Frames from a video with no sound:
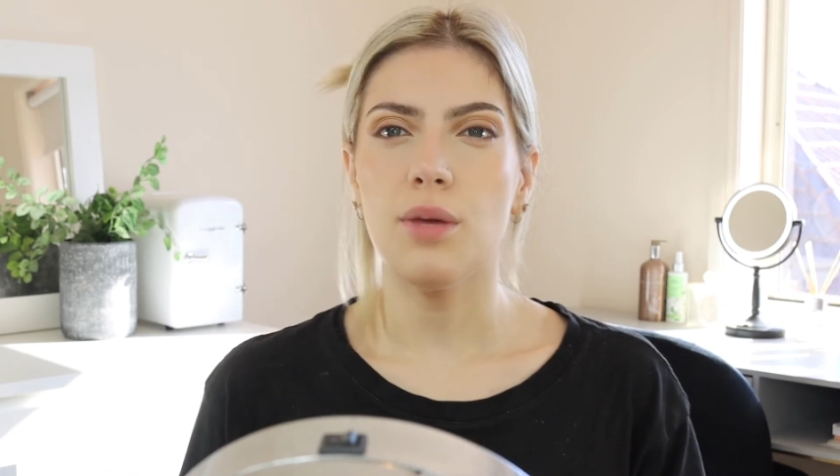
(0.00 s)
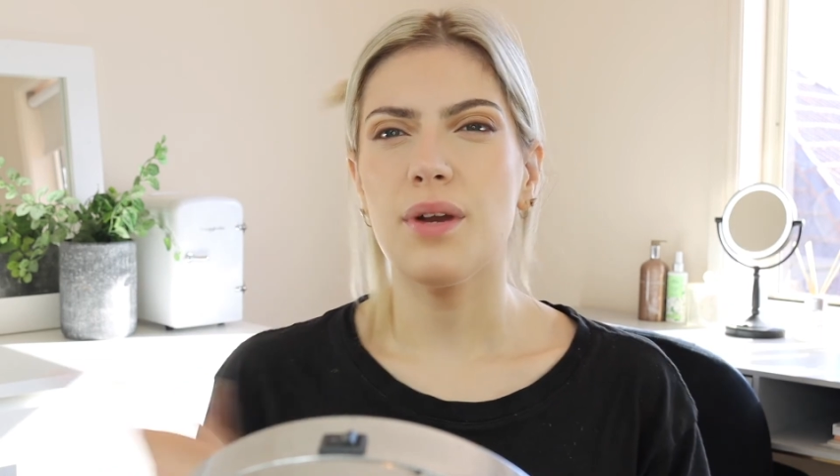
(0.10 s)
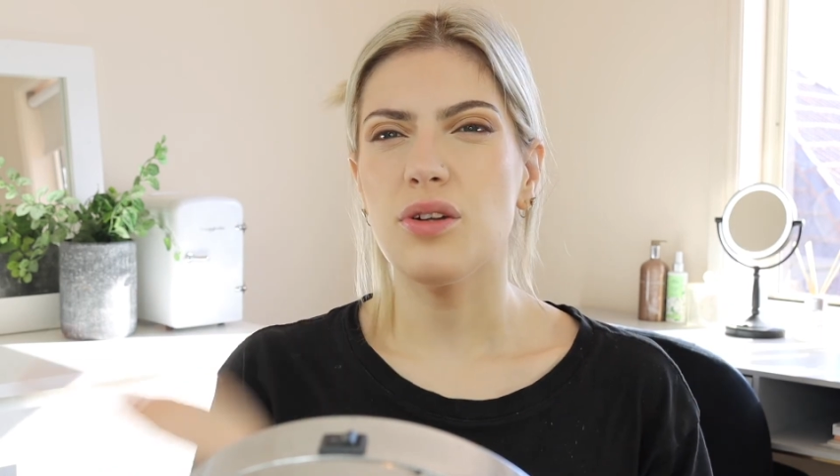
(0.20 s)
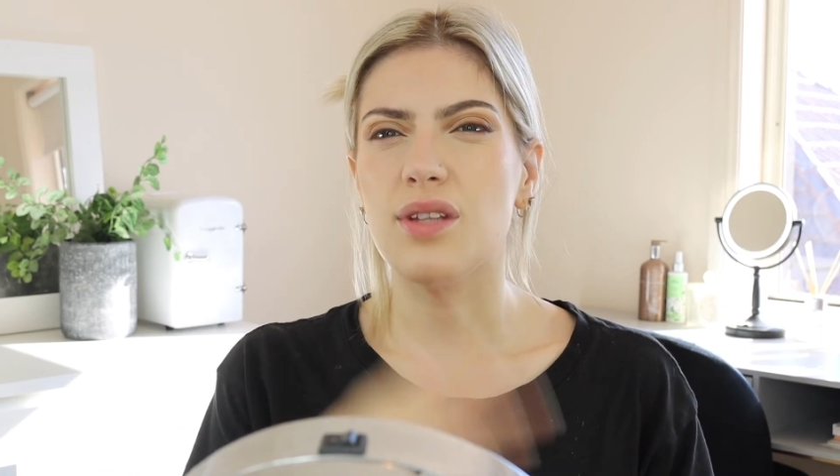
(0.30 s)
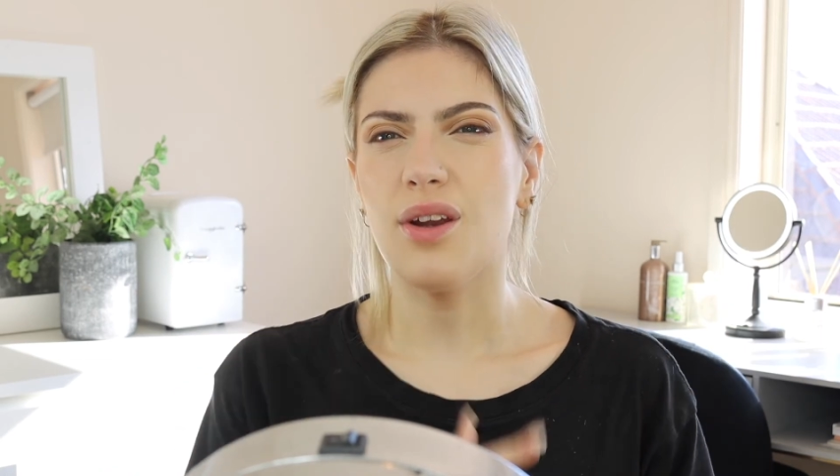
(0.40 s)
but
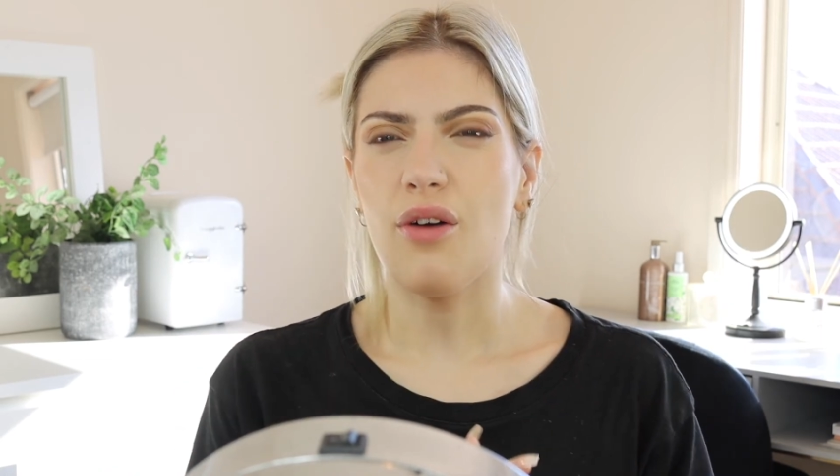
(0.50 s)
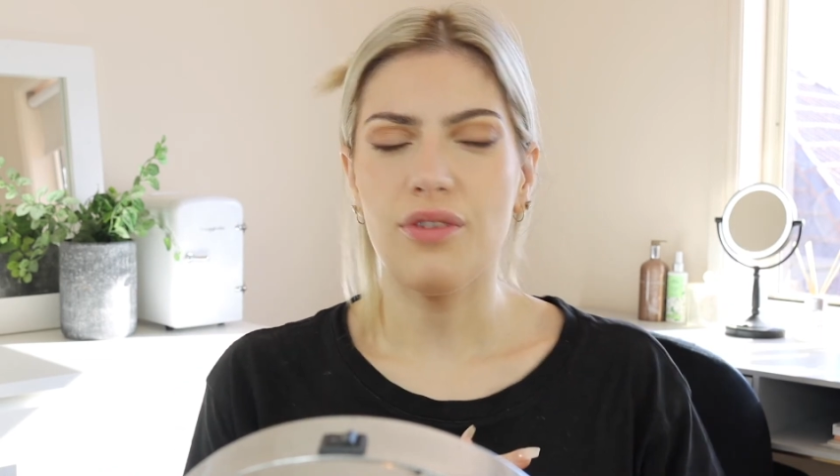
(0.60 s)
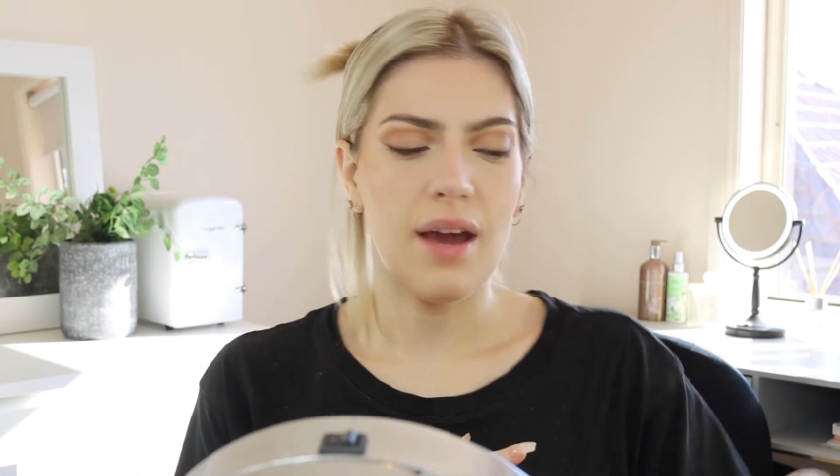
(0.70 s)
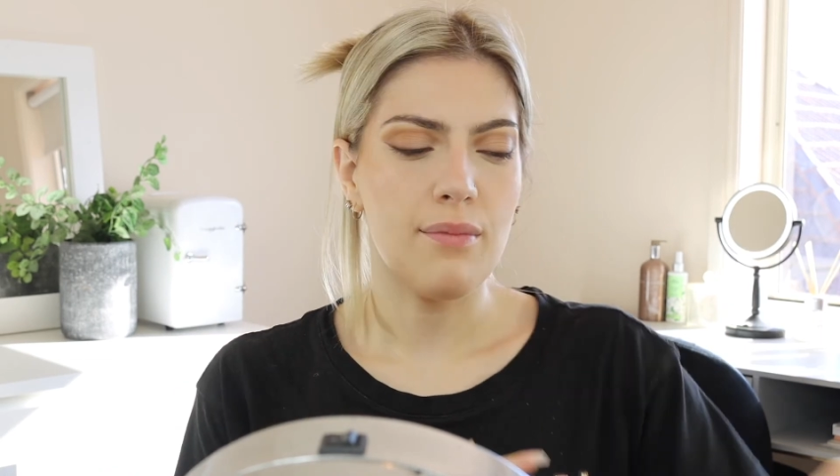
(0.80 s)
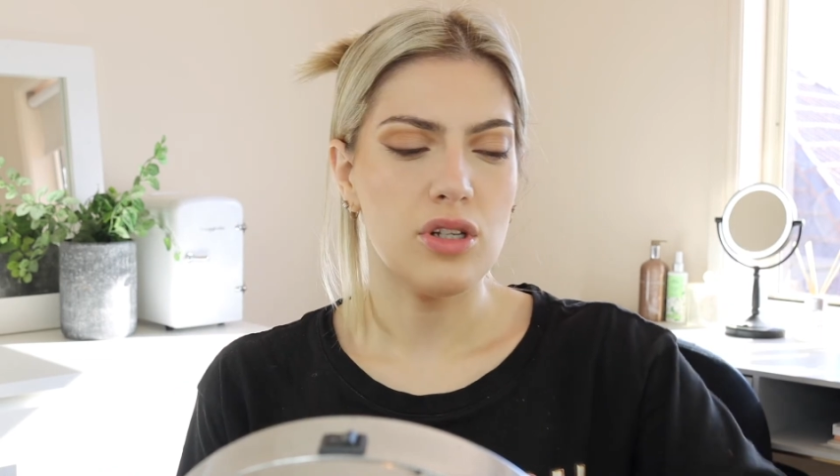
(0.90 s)
I'll do that off
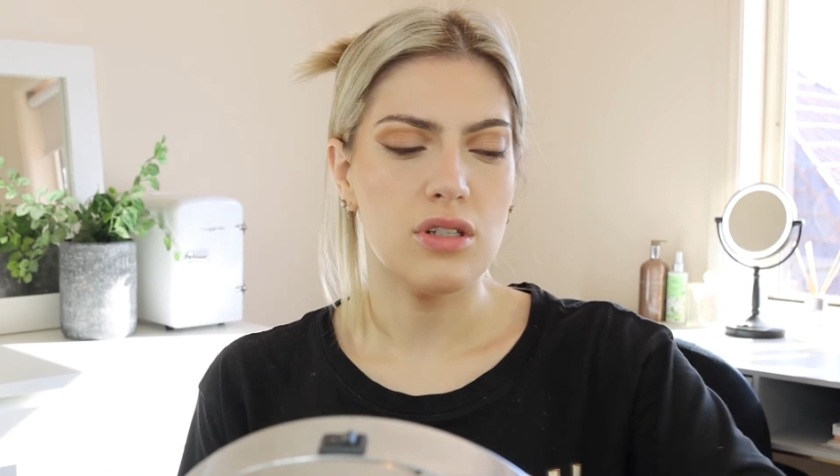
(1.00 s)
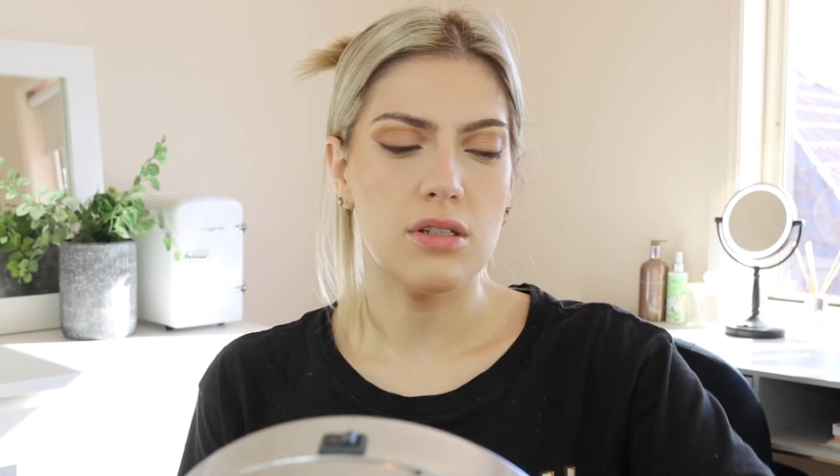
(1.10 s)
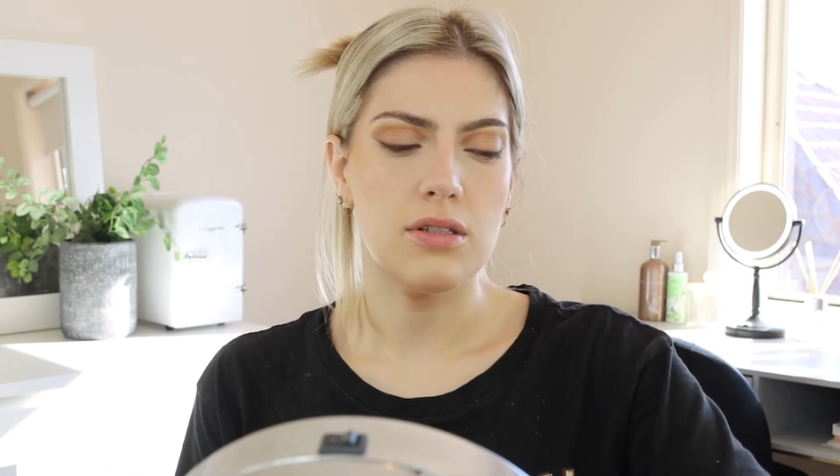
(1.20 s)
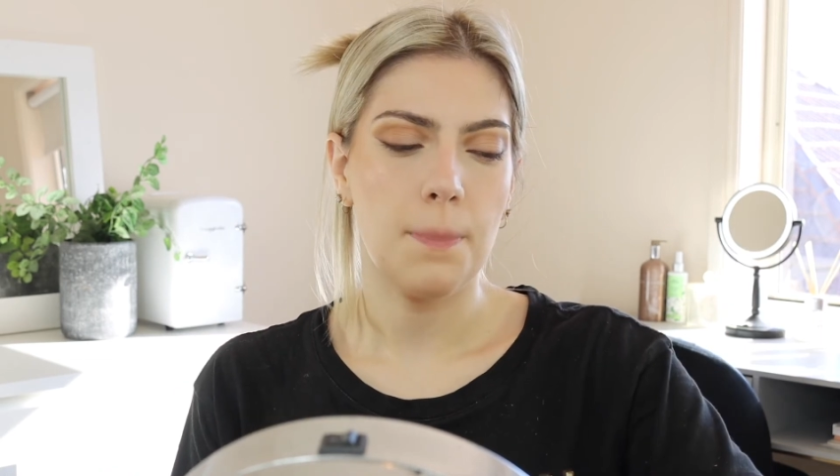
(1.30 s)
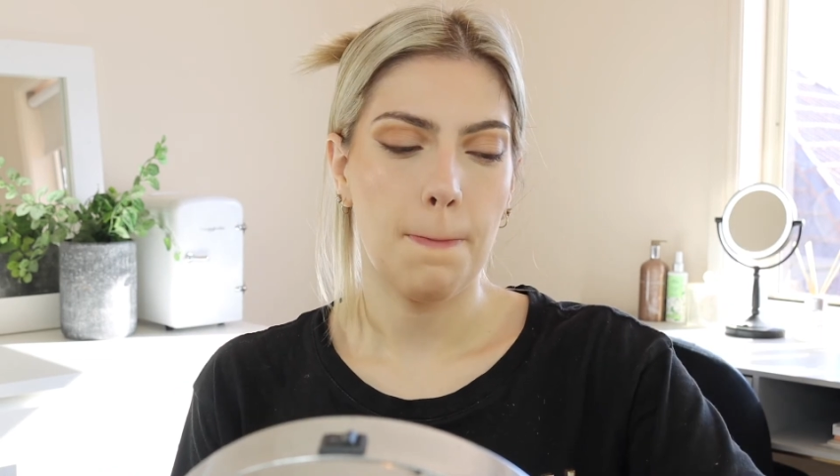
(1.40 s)
camera just
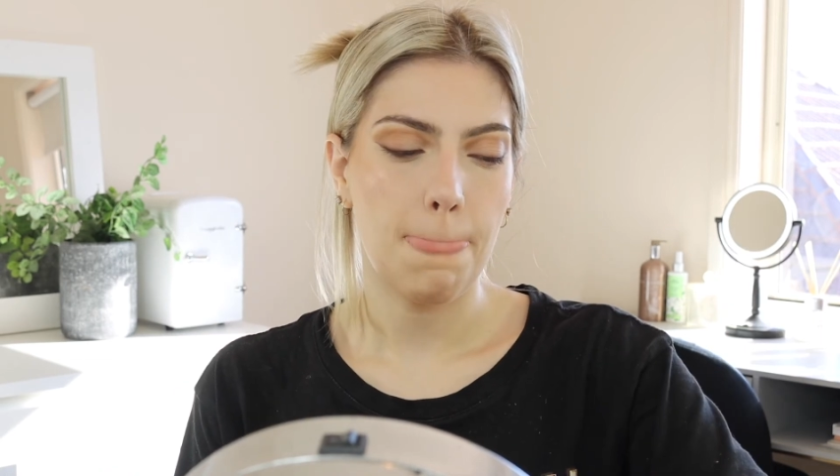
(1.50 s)
because